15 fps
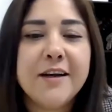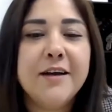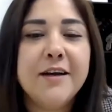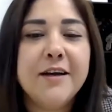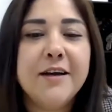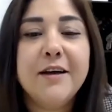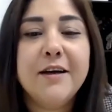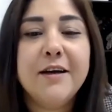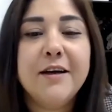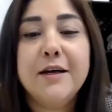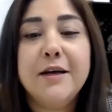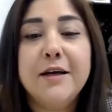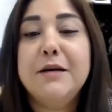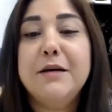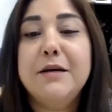He makes a
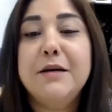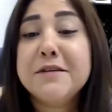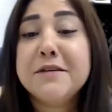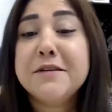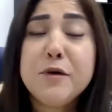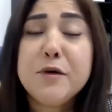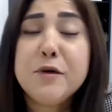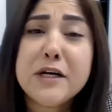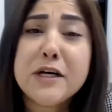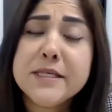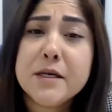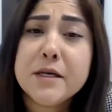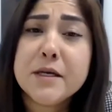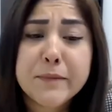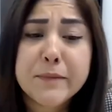few announcements and reminds
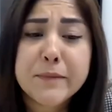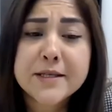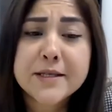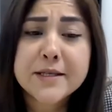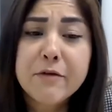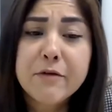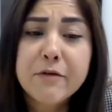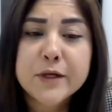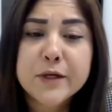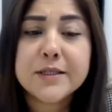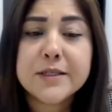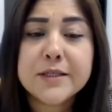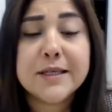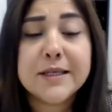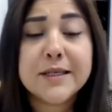everyone that the
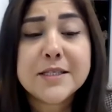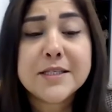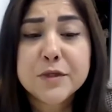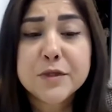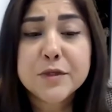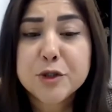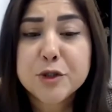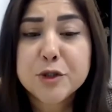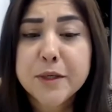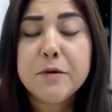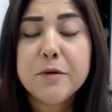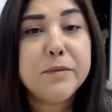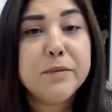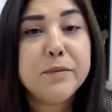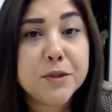class research paper will be
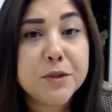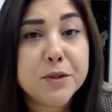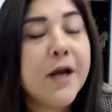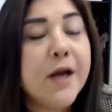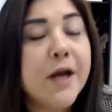due the